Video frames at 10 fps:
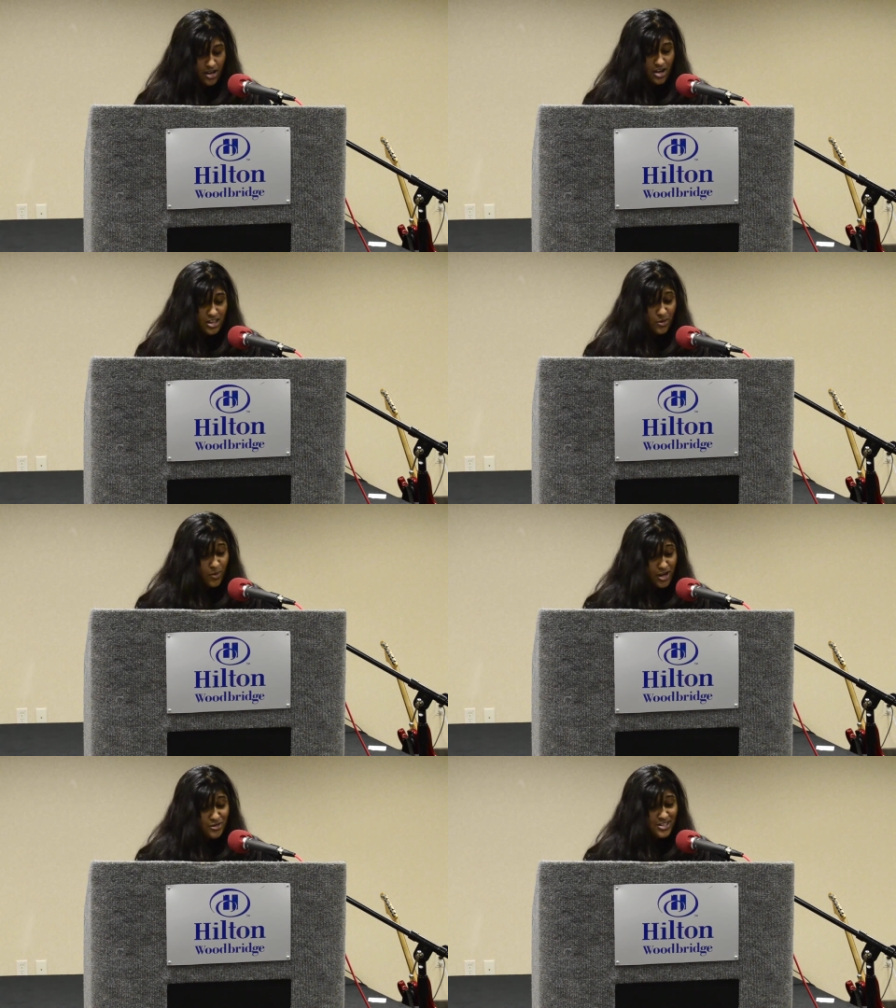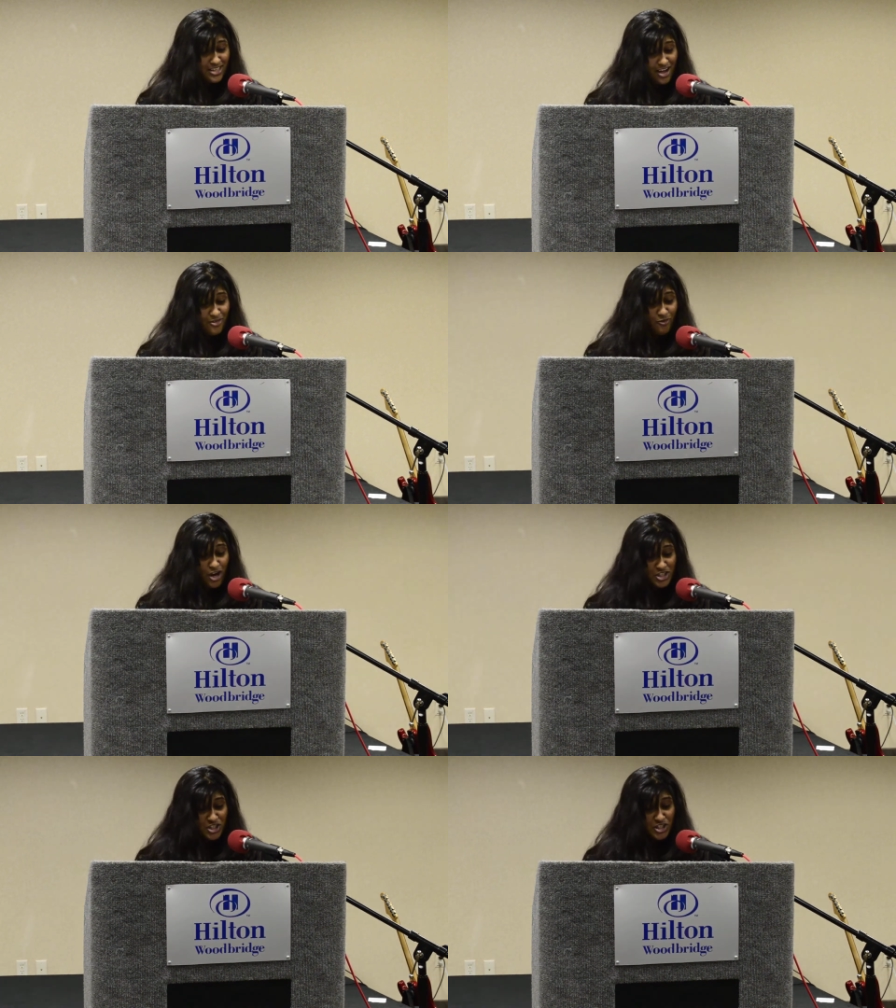Hmm. The widow's son
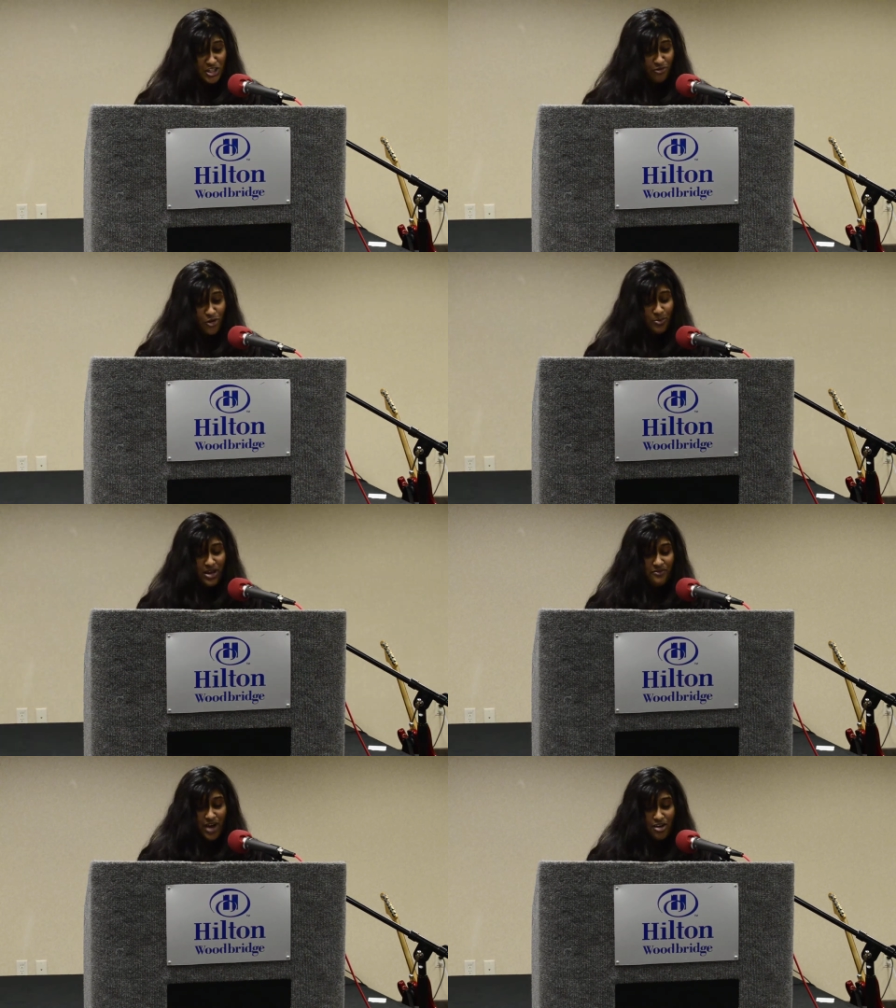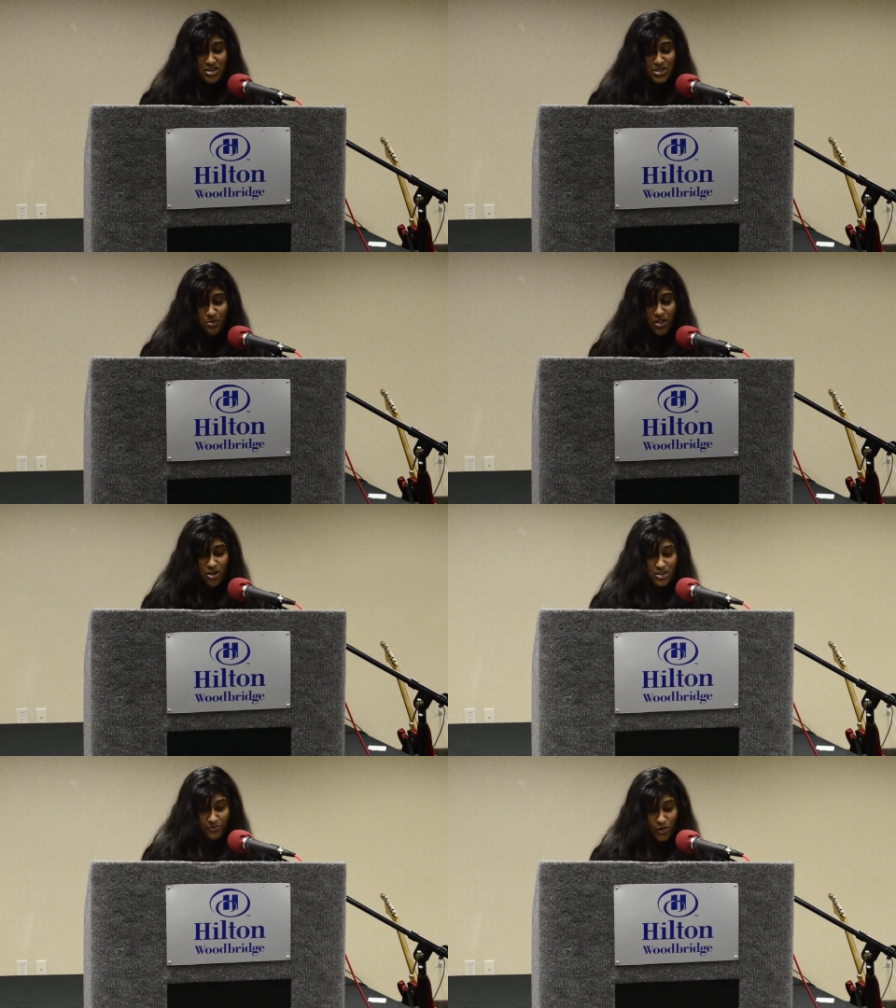rushed into the room and found his mother
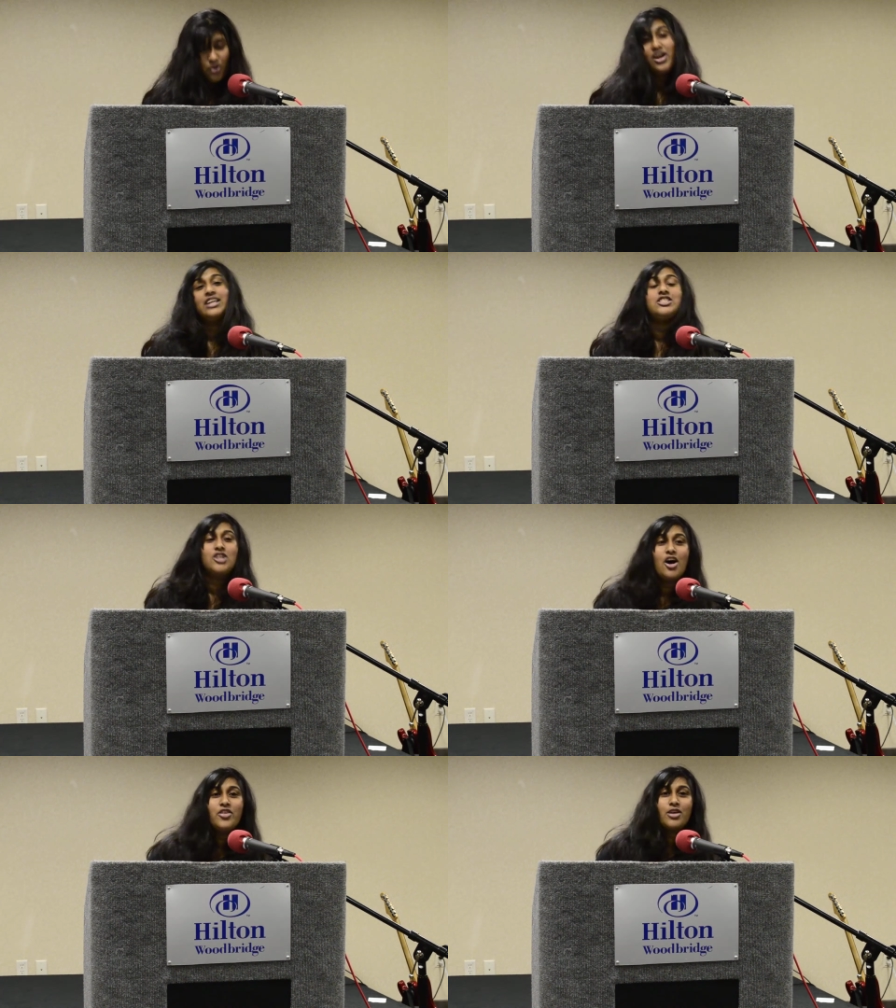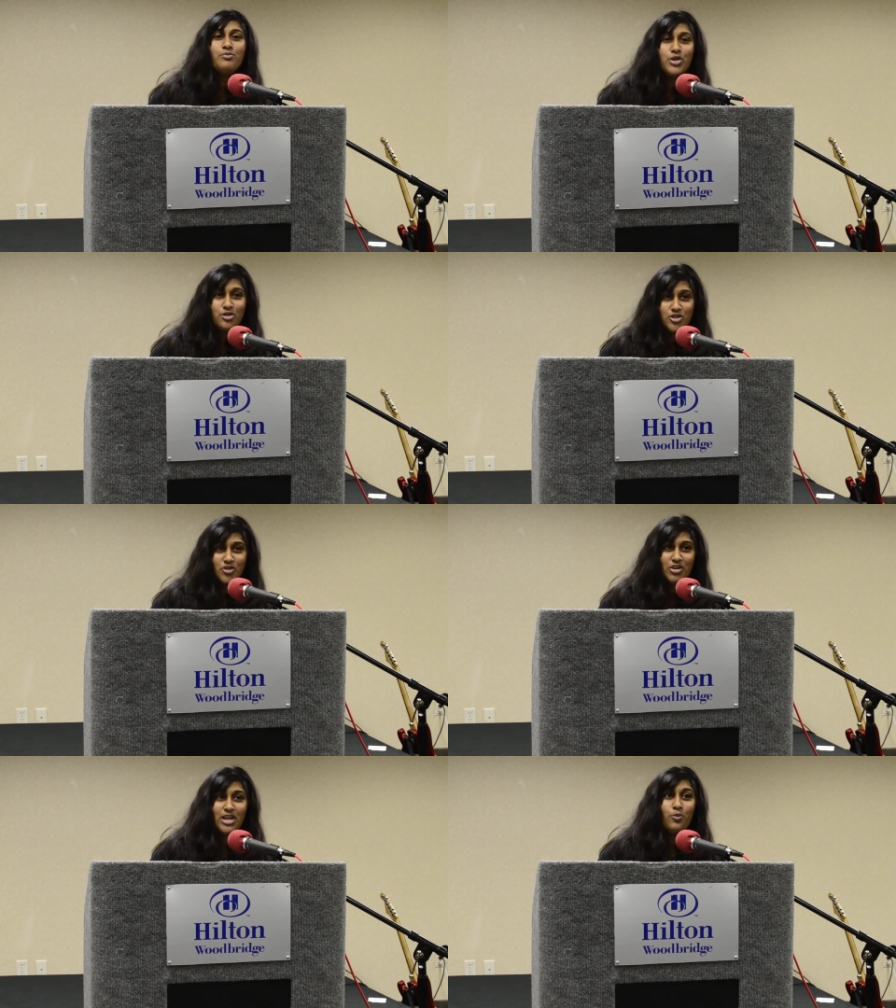on the floor and saw the computer
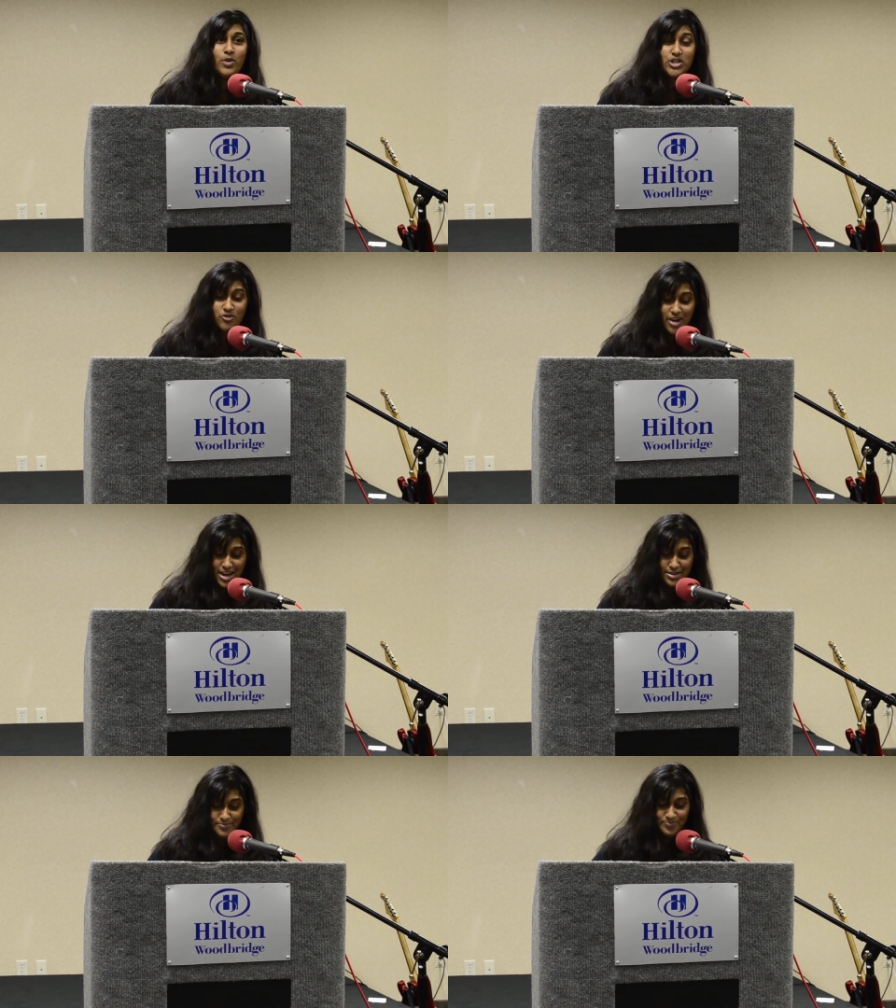screen, which read,